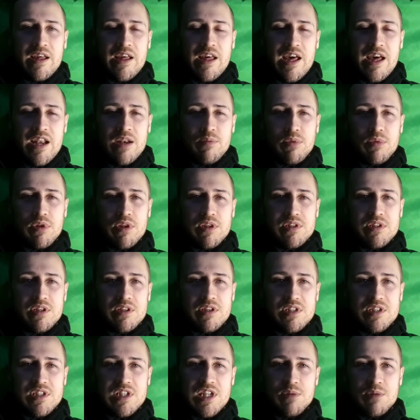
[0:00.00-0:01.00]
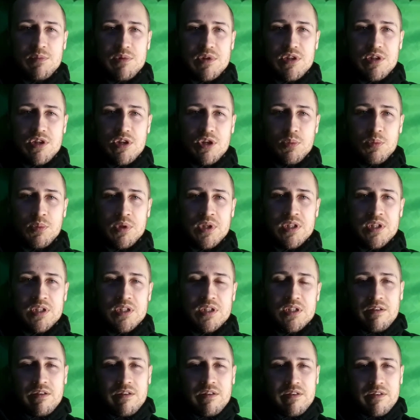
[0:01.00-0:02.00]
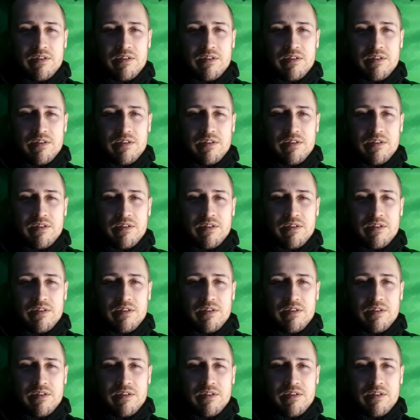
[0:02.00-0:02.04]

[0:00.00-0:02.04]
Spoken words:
animals are the same as humans.